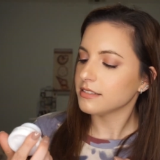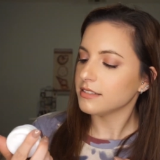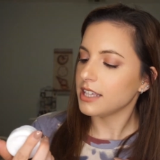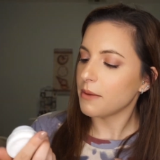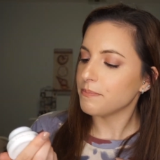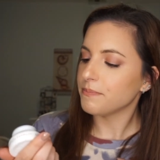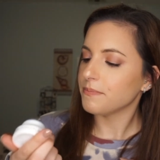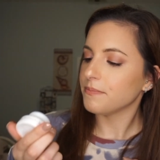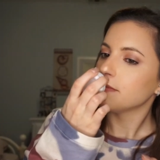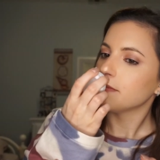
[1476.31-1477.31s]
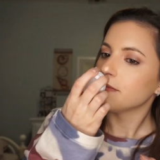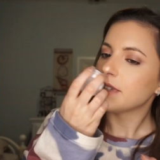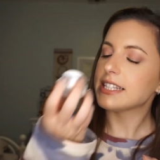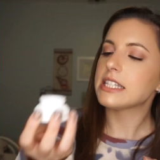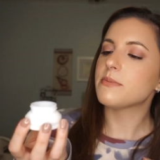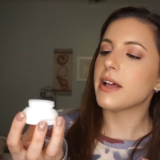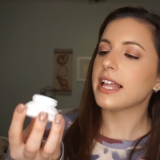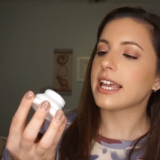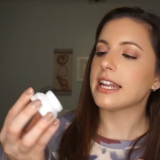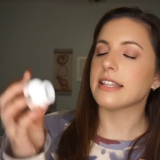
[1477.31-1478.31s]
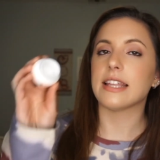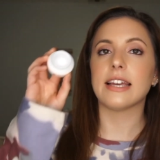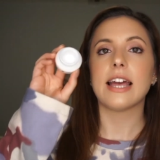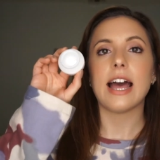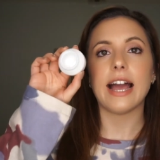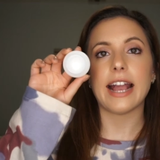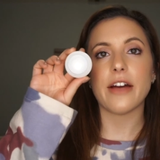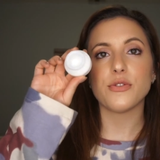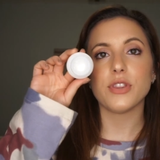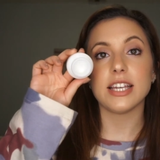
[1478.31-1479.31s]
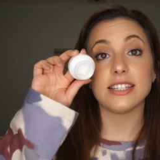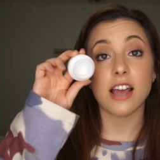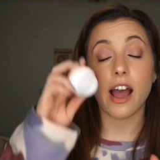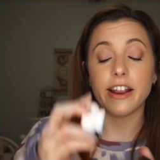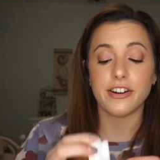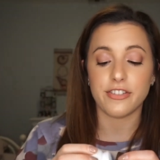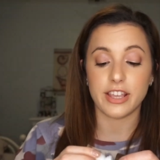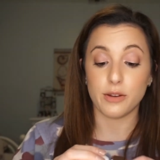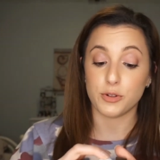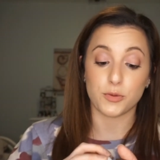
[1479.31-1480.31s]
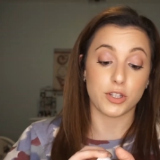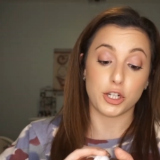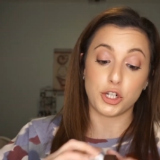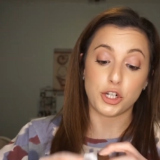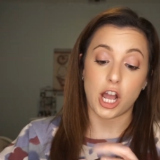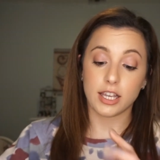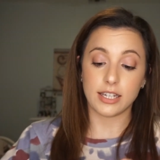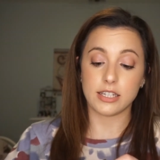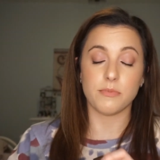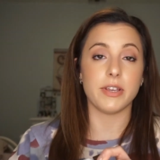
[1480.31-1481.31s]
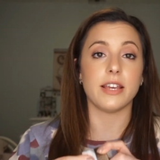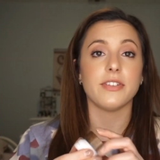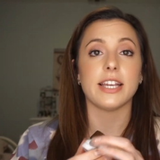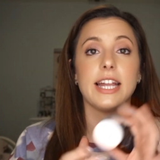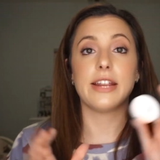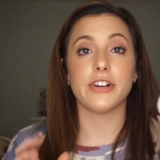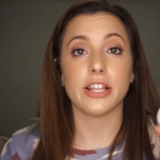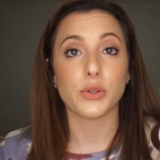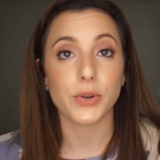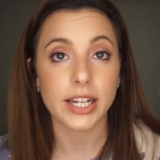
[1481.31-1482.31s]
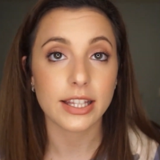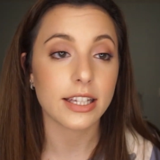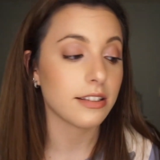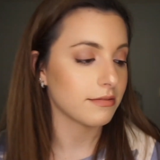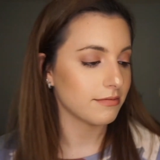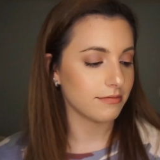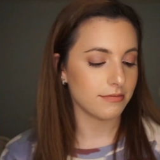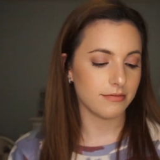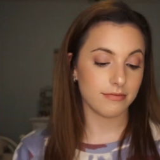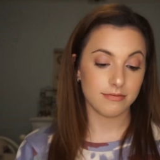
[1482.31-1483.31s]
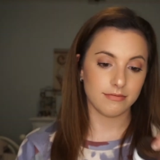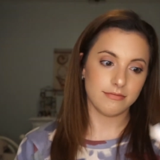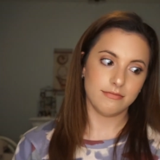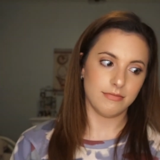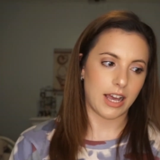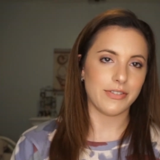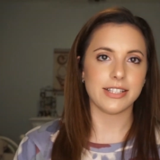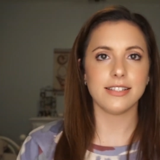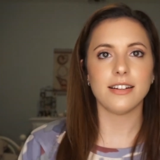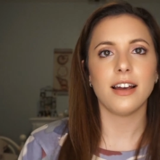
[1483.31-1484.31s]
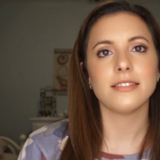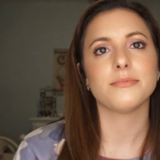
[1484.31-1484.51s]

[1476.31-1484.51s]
Yep. Doesn't smell like anything. I got through the entire thing, which was shocking to me. I feel like I never get through anything. Obviously not.